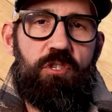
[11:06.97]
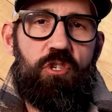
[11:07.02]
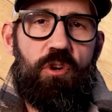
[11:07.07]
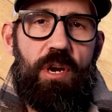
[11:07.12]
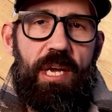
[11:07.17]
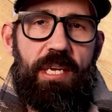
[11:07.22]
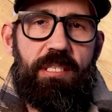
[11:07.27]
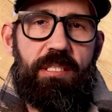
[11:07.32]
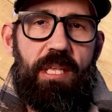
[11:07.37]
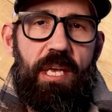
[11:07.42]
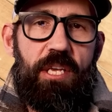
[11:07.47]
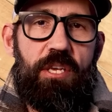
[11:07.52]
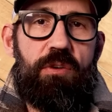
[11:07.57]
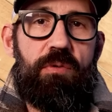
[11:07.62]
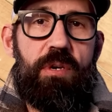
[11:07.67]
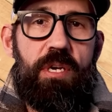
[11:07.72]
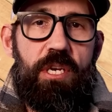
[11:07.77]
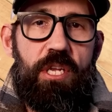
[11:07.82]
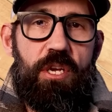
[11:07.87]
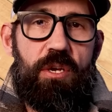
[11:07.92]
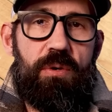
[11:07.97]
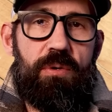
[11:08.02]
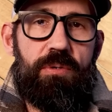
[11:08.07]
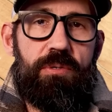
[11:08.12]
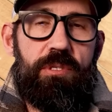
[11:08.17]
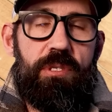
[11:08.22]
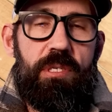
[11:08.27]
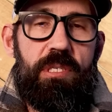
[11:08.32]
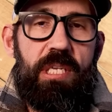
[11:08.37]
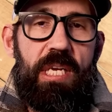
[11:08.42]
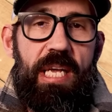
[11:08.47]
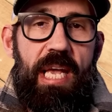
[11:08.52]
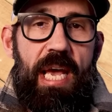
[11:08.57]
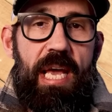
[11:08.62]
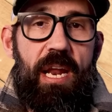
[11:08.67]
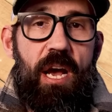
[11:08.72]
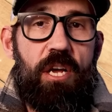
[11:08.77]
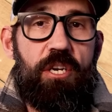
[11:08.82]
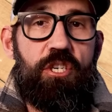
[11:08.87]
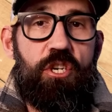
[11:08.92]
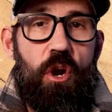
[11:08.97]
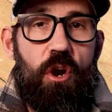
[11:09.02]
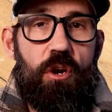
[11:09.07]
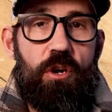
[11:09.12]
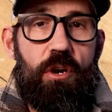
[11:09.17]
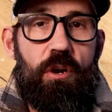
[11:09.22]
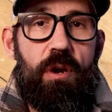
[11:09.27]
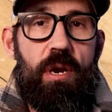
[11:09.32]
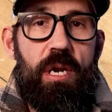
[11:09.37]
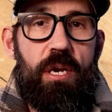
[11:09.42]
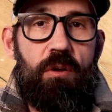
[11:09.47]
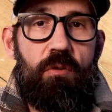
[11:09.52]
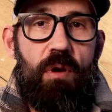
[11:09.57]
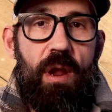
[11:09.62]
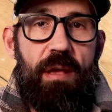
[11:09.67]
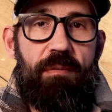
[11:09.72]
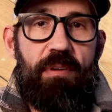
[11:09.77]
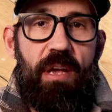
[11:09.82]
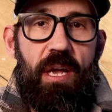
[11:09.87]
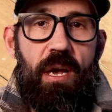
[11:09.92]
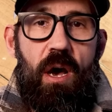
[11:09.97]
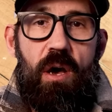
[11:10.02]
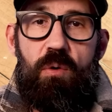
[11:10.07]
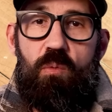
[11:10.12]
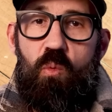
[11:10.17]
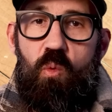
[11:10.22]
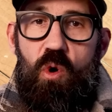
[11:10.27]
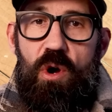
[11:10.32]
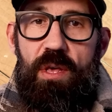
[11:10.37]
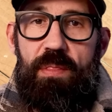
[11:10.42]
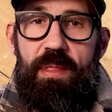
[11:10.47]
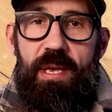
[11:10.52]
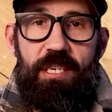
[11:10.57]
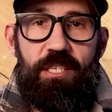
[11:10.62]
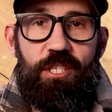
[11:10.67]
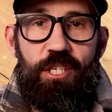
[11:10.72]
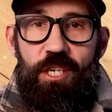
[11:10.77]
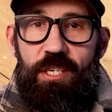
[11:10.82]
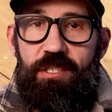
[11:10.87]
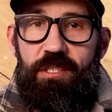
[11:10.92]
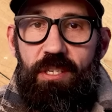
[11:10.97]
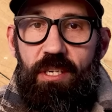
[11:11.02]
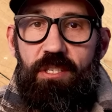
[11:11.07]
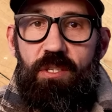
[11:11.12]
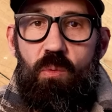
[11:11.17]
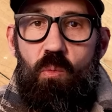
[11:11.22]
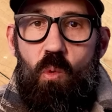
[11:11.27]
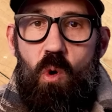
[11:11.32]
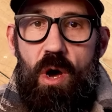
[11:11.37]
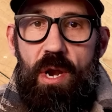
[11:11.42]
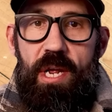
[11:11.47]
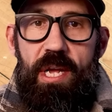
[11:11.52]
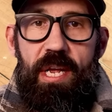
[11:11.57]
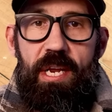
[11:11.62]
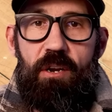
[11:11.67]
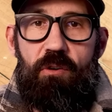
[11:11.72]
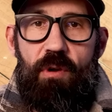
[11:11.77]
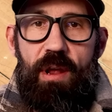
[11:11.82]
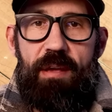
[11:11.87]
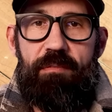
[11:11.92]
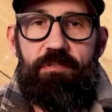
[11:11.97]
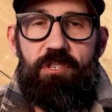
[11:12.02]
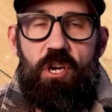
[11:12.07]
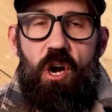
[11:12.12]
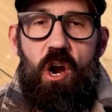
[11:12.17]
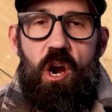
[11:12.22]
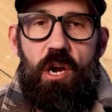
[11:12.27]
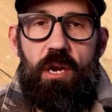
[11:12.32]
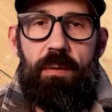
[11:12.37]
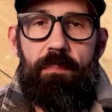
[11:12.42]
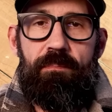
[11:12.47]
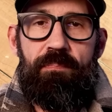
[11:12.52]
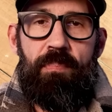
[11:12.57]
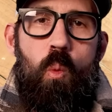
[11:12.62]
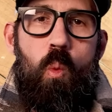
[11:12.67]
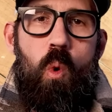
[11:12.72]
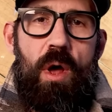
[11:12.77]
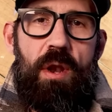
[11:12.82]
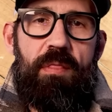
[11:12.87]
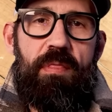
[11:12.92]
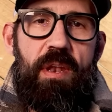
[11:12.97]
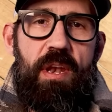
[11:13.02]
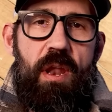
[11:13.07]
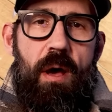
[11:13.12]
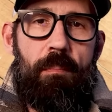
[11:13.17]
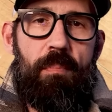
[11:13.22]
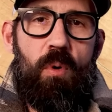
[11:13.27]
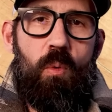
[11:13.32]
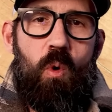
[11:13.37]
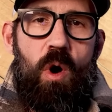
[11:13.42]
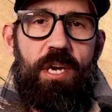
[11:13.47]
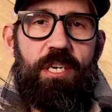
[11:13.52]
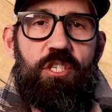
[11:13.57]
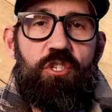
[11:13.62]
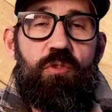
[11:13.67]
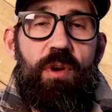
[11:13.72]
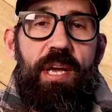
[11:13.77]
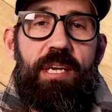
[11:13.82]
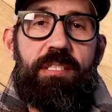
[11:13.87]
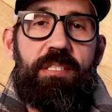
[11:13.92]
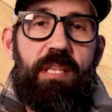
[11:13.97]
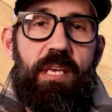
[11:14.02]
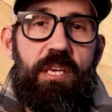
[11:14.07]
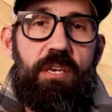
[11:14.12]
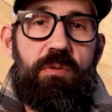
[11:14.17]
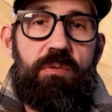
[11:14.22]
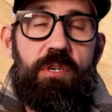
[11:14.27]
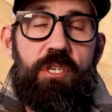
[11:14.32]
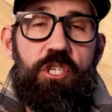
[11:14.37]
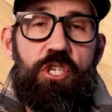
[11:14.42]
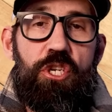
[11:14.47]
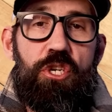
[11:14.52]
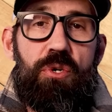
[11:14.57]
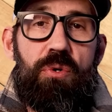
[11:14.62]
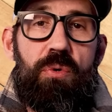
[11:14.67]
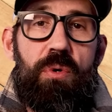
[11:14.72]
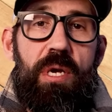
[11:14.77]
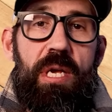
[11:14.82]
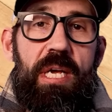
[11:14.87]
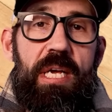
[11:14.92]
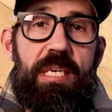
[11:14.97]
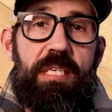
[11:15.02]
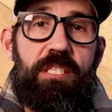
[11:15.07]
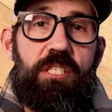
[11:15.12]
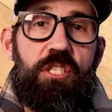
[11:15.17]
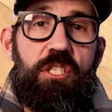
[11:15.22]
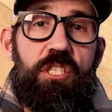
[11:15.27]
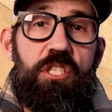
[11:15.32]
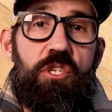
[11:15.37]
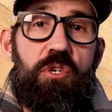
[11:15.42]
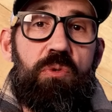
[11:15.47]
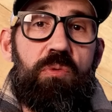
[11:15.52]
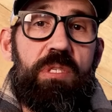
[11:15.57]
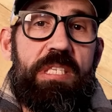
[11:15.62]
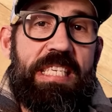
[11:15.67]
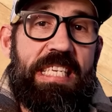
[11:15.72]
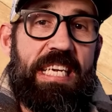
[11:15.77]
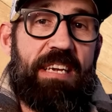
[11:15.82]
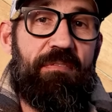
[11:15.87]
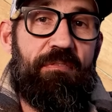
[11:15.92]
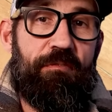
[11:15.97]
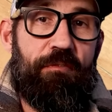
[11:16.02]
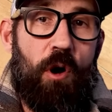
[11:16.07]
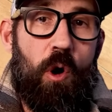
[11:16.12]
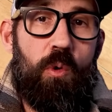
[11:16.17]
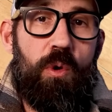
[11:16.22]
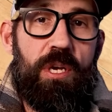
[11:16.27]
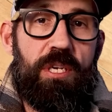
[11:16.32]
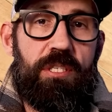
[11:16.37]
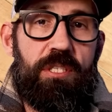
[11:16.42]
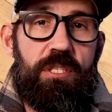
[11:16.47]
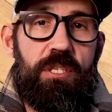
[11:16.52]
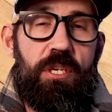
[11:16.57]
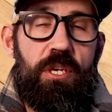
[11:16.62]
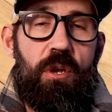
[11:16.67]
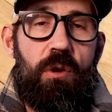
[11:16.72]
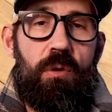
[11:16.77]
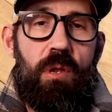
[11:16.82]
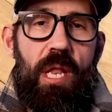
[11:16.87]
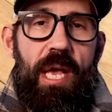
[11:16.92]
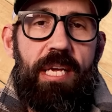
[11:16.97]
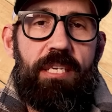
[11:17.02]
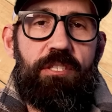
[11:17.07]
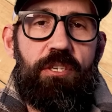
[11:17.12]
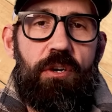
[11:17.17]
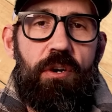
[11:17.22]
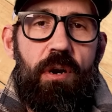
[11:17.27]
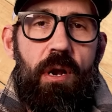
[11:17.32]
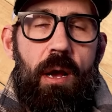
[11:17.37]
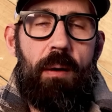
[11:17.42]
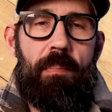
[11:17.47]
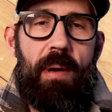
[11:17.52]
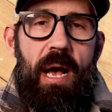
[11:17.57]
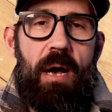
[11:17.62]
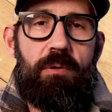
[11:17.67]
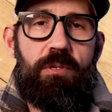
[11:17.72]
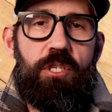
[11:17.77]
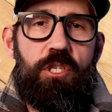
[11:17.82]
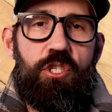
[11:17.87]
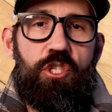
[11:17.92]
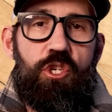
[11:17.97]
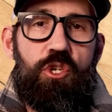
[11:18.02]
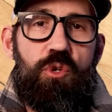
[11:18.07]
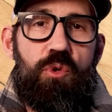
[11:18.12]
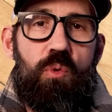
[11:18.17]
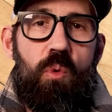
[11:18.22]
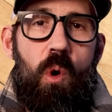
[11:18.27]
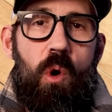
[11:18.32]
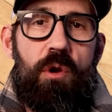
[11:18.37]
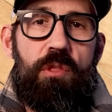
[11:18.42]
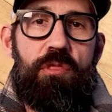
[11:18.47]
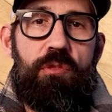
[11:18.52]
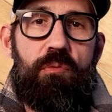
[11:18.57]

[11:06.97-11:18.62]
of tricks that you can use to get a darker engraving on wood that just doesn't want to engrave dark. One of the number one tricks that you can do is to defocus your laser about 2 or